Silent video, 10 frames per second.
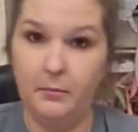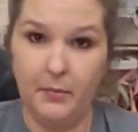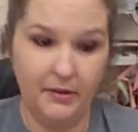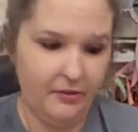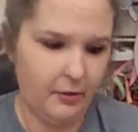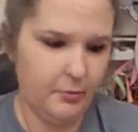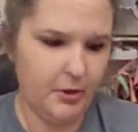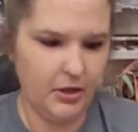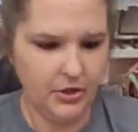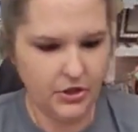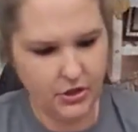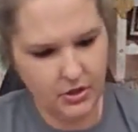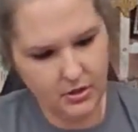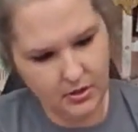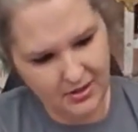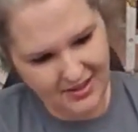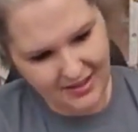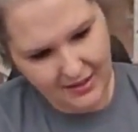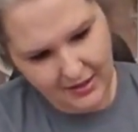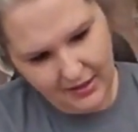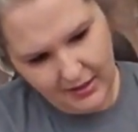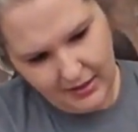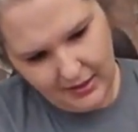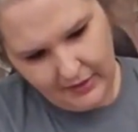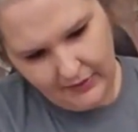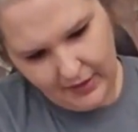my foam brush, and